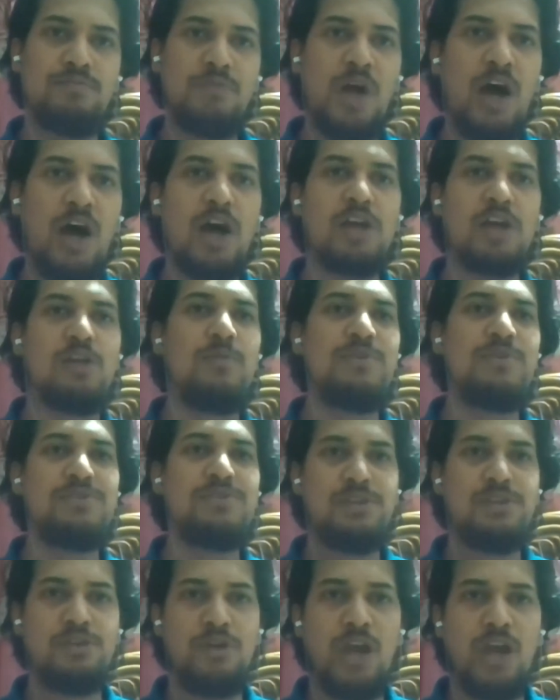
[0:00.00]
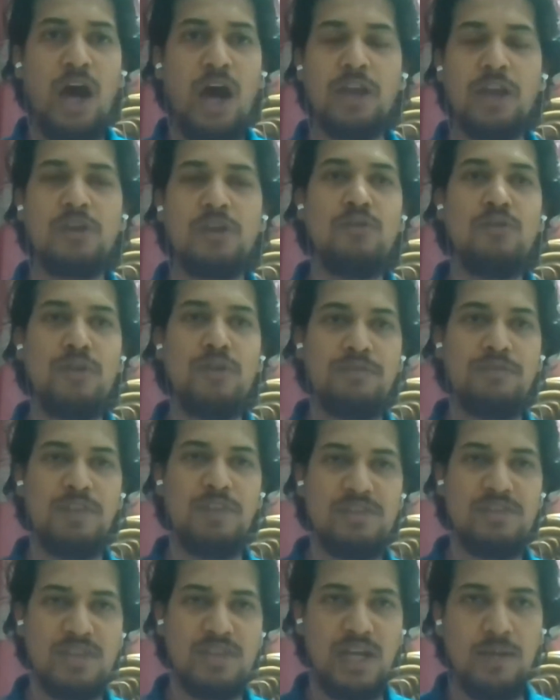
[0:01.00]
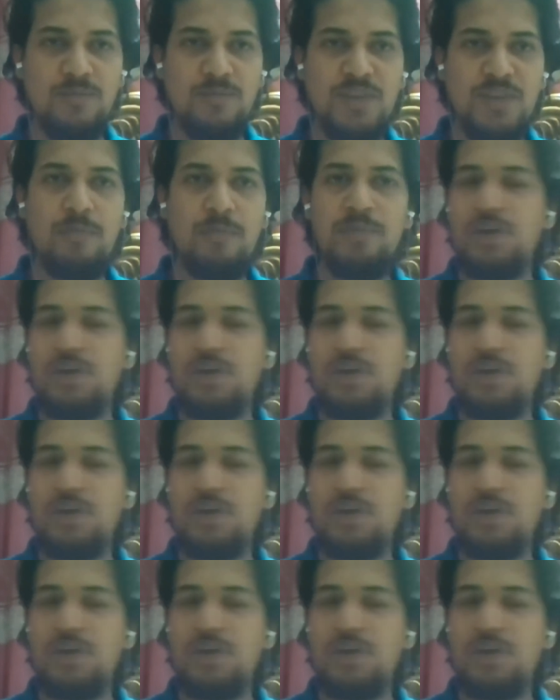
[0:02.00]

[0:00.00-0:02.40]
arguments that you will argue if this comes up.